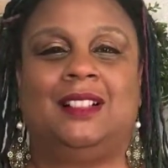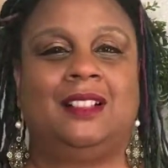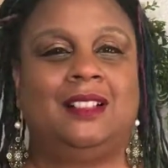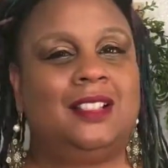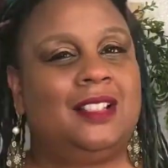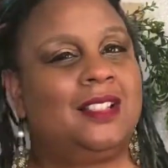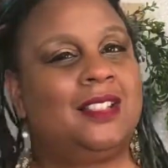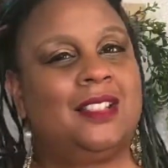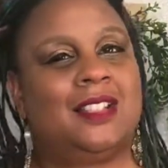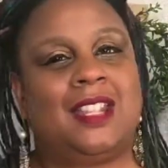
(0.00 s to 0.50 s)

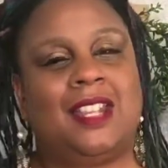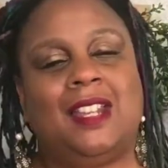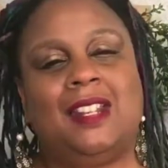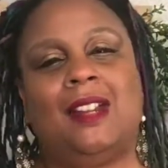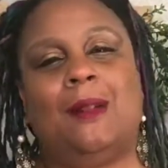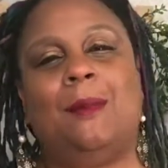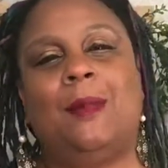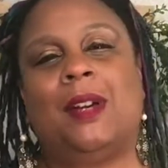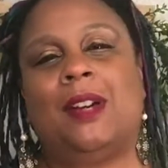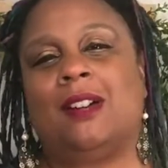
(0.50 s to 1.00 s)
Let's
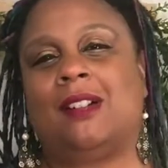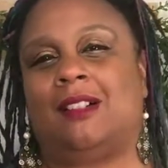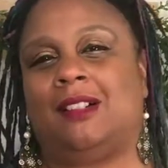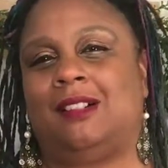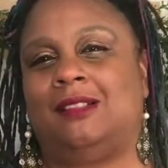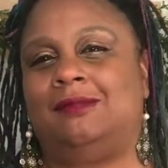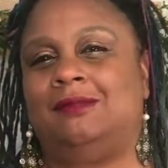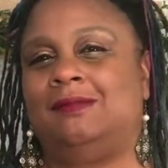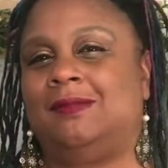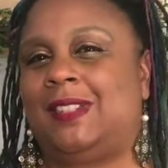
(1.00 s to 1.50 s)
get a
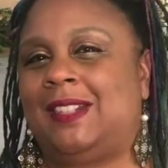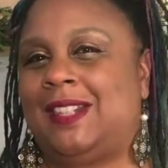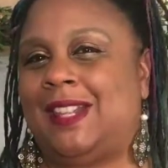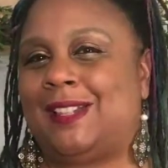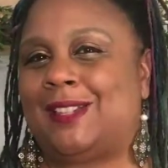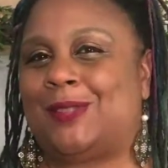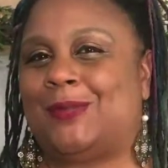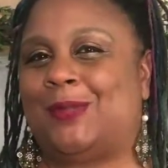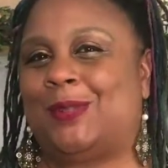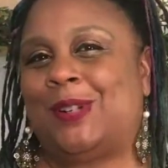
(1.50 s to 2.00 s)
miracle in the
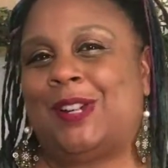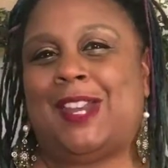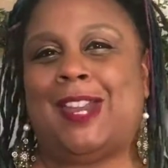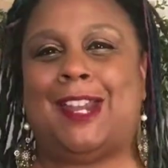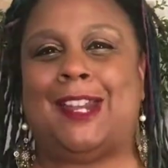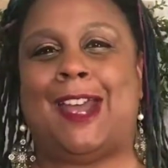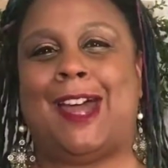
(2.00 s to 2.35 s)
next 48